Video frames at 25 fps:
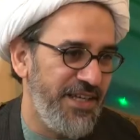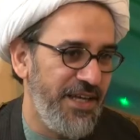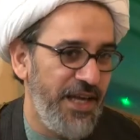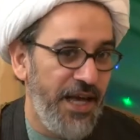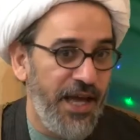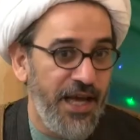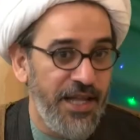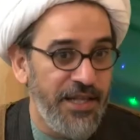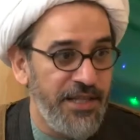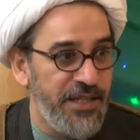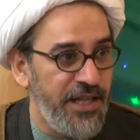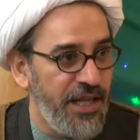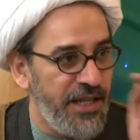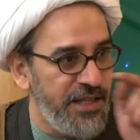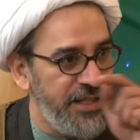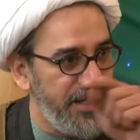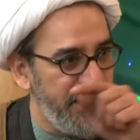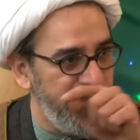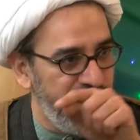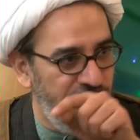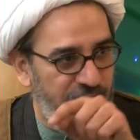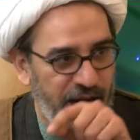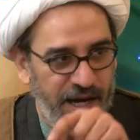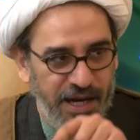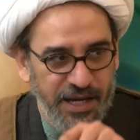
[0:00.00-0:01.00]
And then
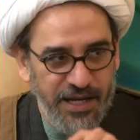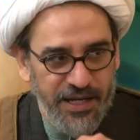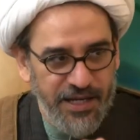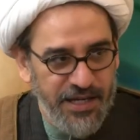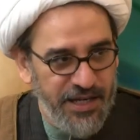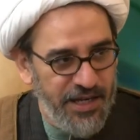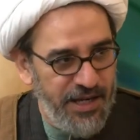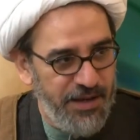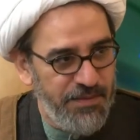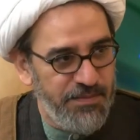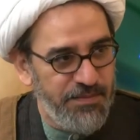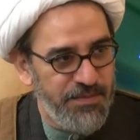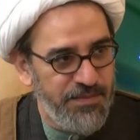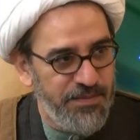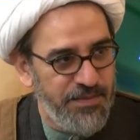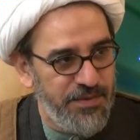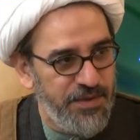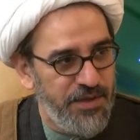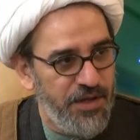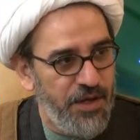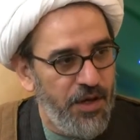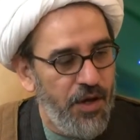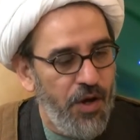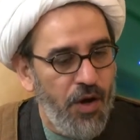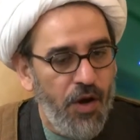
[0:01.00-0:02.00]
the ayah came.
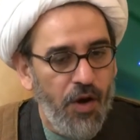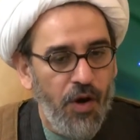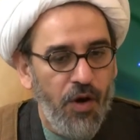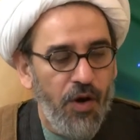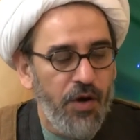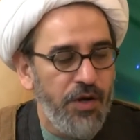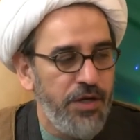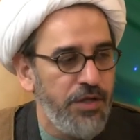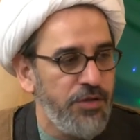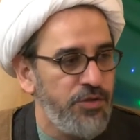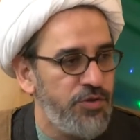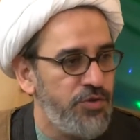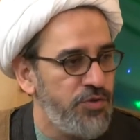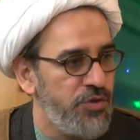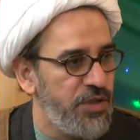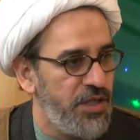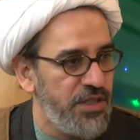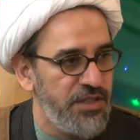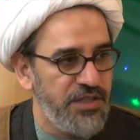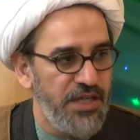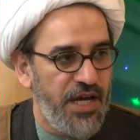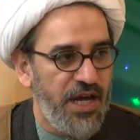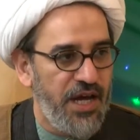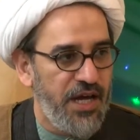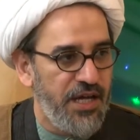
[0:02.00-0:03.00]
Or in Surah
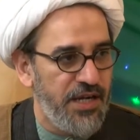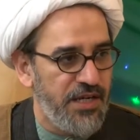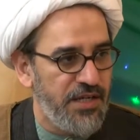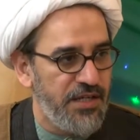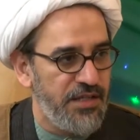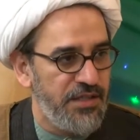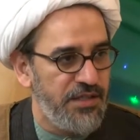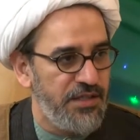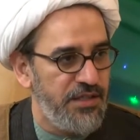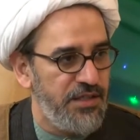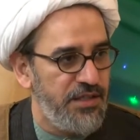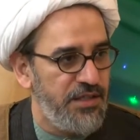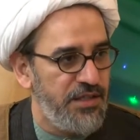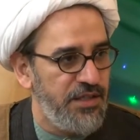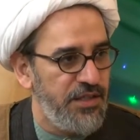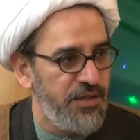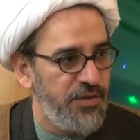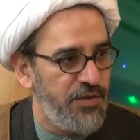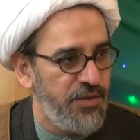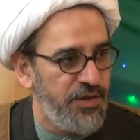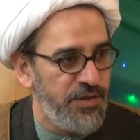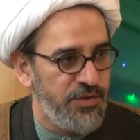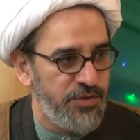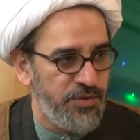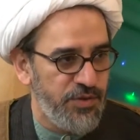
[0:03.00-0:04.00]
Dahar, you
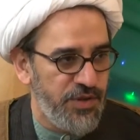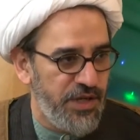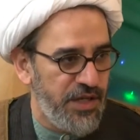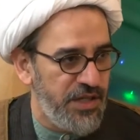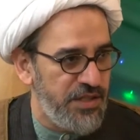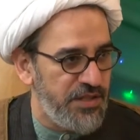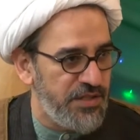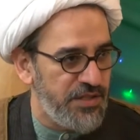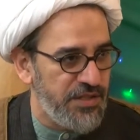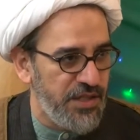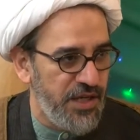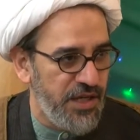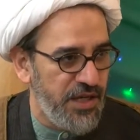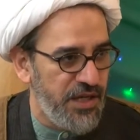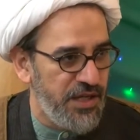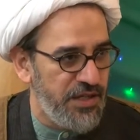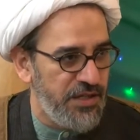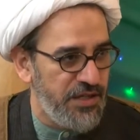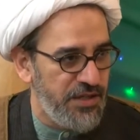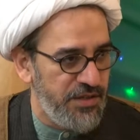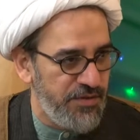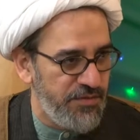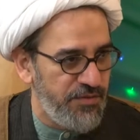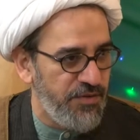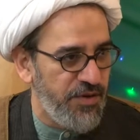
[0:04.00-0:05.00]
know, in Surah
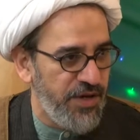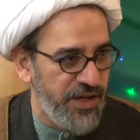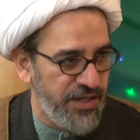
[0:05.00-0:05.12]
Insan, for